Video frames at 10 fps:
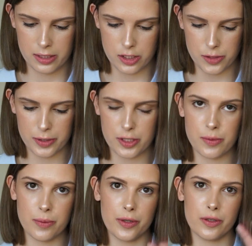Just because
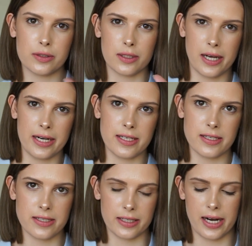we want all the
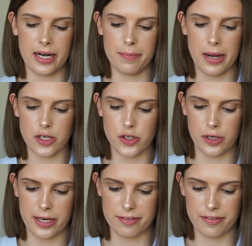lining to kind of match
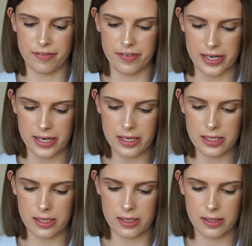on our feed.